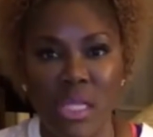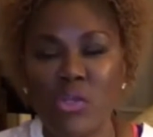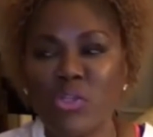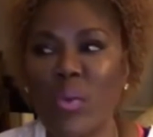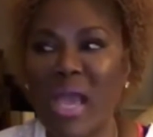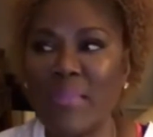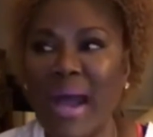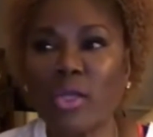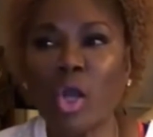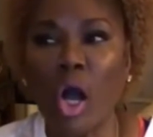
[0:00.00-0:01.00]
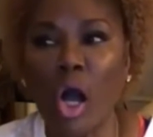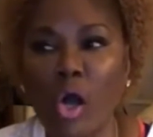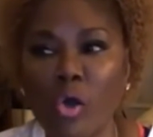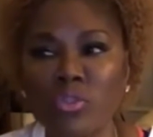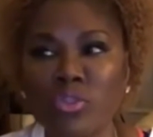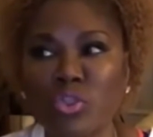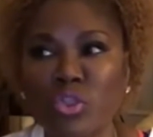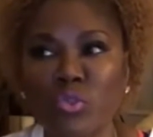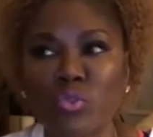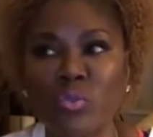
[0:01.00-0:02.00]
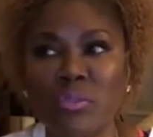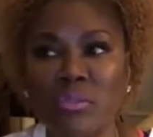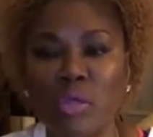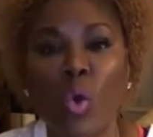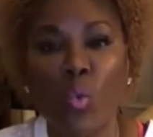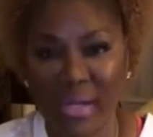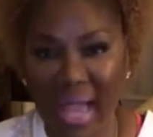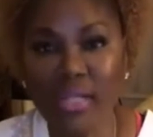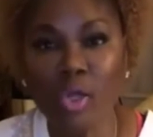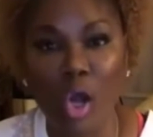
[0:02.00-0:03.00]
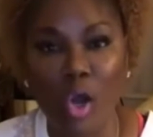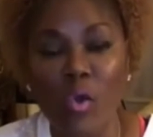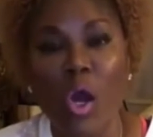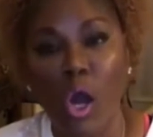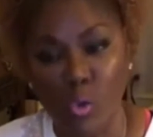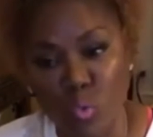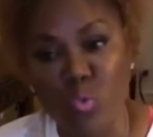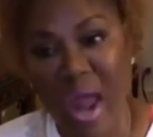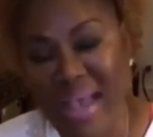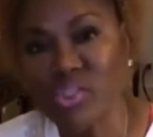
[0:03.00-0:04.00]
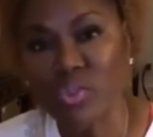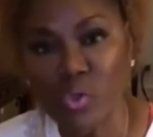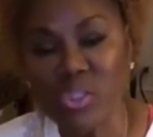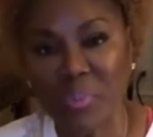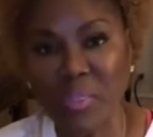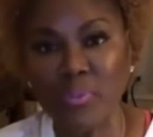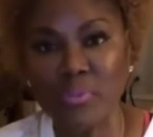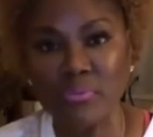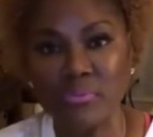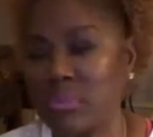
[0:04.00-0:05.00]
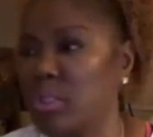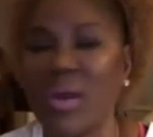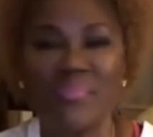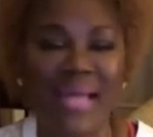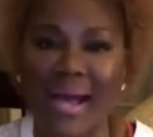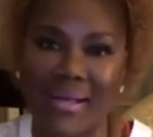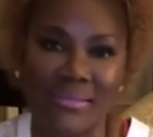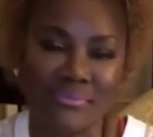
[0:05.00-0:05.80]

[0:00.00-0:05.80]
So am I called to what I call harass those people? No, I'm not.